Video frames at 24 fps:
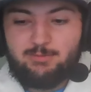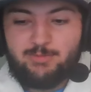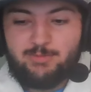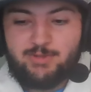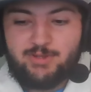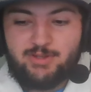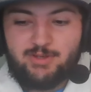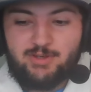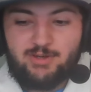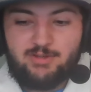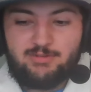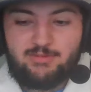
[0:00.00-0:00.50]

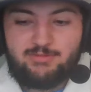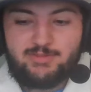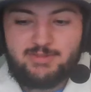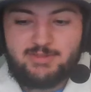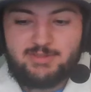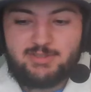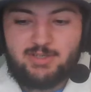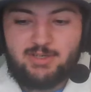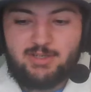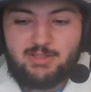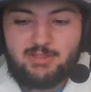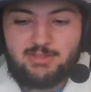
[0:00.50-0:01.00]
with all of
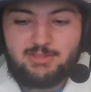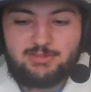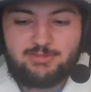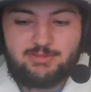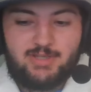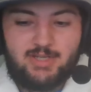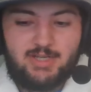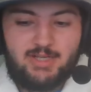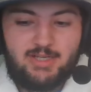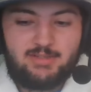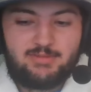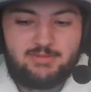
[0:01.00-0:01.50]
its color
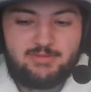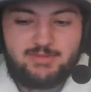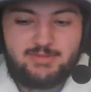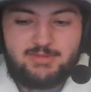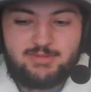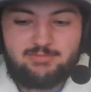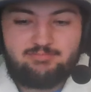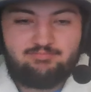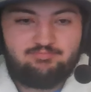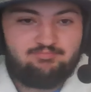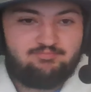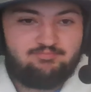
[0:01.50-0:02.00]

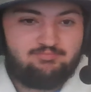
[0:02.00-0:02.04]
drives,